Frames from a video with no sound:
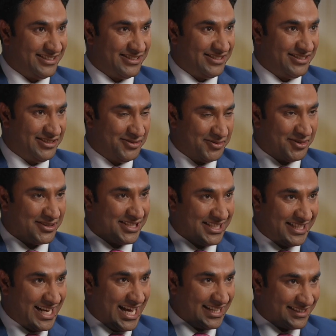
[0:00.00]
You won't see
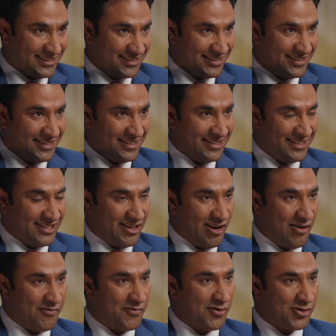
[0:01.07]
that.
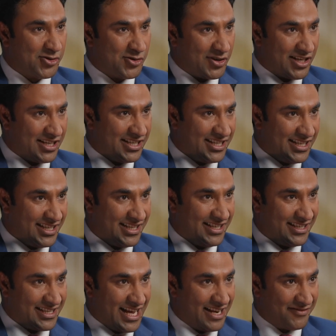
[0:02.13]
Unfortunately,
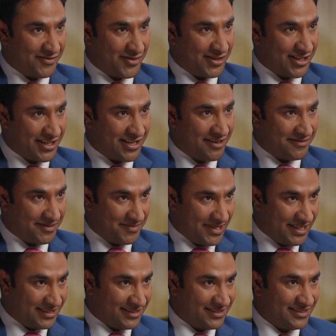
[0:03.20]
in California
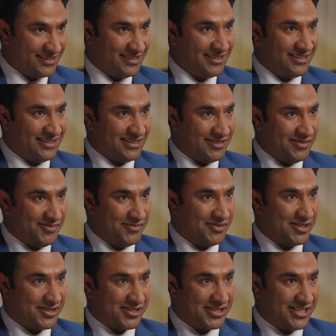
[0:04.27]
government, we
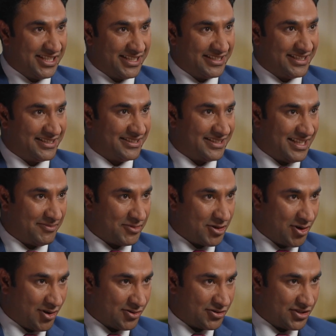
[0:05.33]
are seeing the same
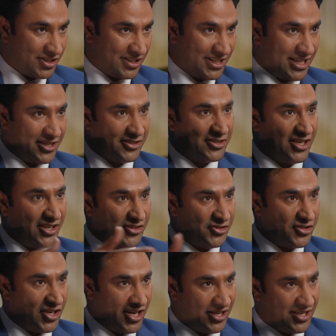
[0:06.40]
culture that I saw in
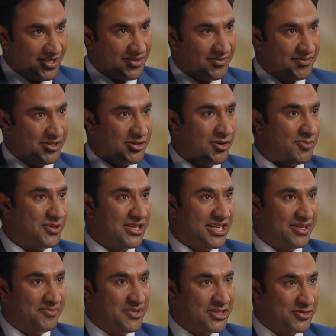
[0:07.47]
China, where nobody
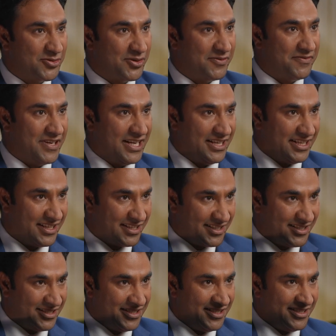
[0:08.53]
admits to a failure.
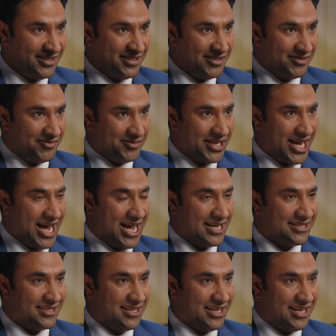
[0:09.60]
We
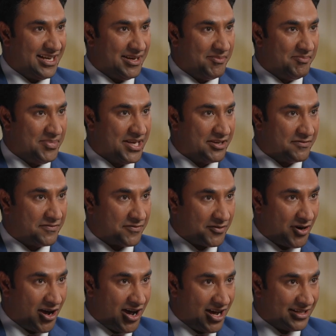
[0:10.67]
had a big
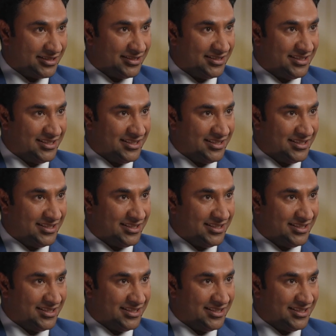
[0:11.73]
fraud.